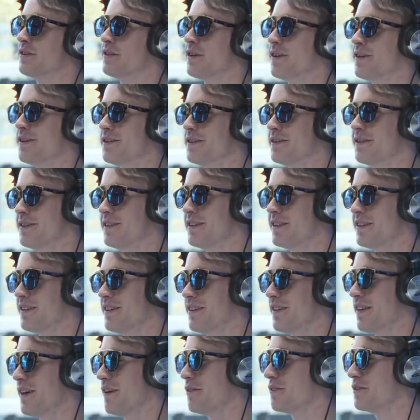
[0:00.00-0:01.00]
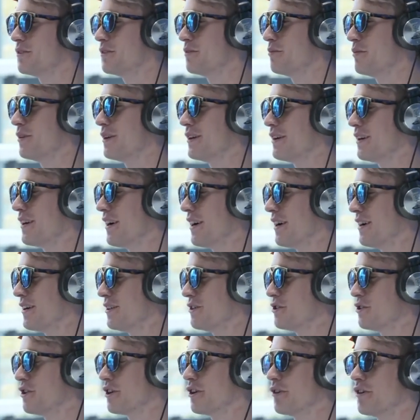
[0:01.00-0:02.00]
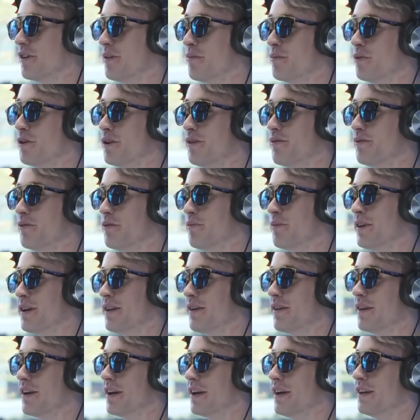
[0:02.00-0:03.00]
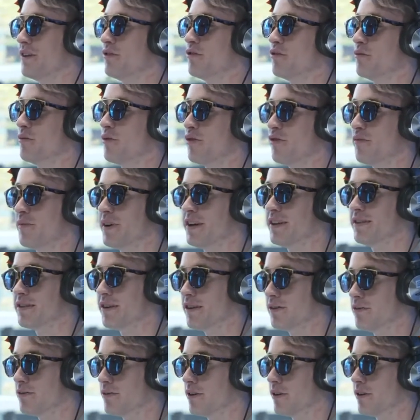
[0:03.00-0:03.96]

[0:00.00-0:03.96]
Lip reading: So that was a big triggering point for me that I had to remove myself